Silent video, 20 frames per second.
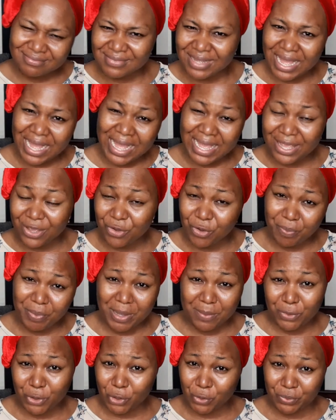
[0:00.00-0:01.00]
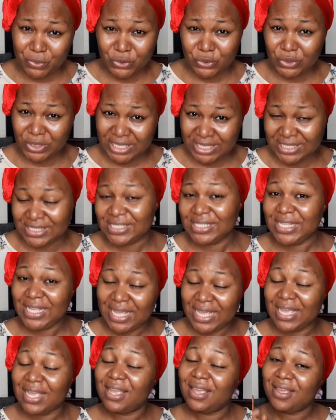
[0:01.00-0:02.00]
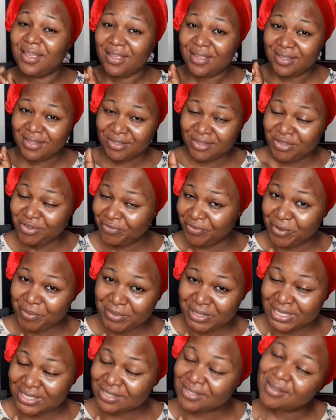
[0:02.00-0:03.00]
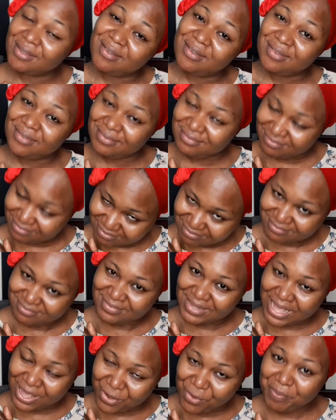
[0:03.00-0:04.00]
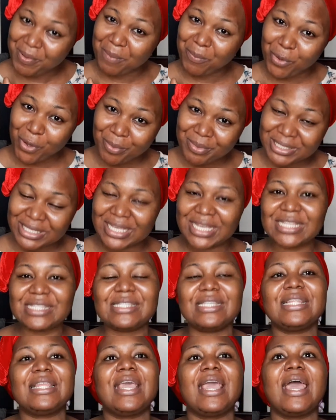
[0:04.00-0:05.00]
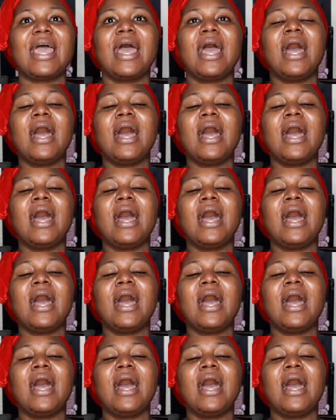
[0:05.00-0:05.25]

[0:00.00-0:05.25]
I hope I'm communicating here. New formulator, I hope I'm communicating here.